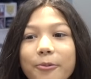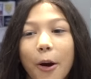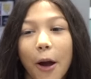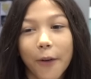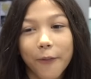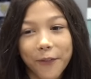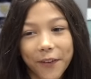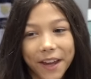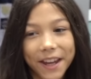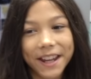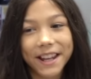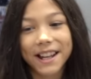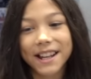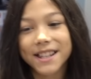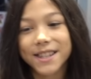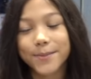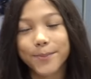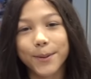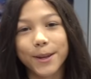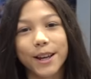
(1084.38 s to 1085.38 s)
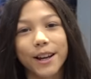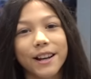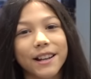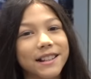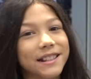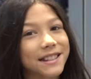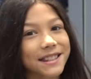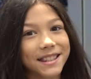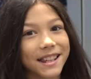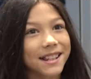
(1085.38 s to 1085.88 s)
White
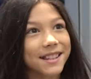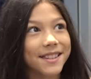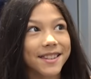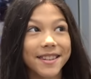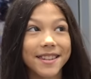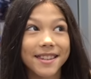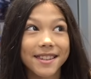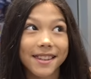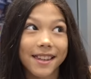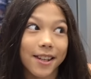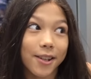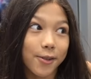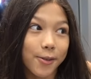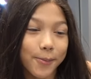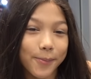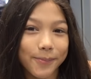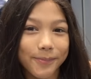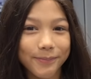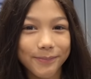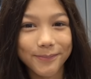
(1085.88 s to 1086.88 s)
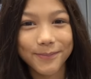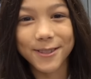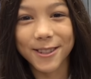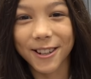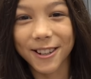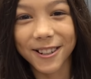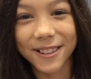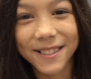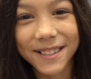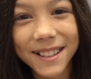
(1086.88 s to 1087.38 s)
because
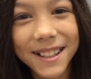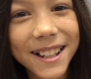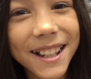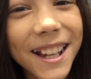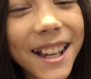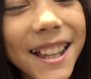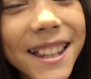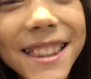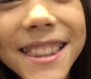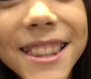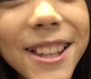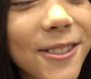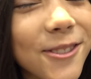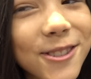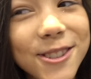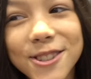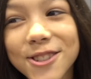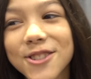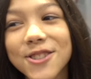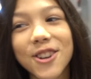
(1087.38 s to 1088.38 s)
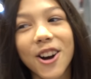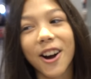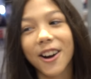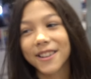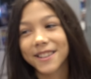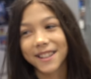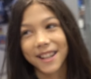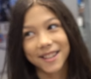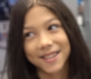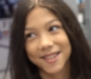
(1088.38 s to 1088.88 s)
uh, that was
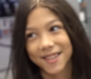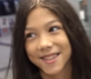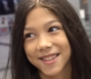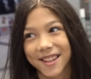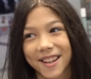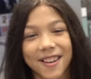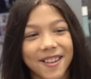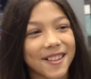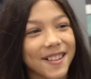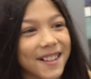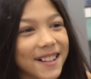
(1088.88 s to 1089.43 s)
not necessary.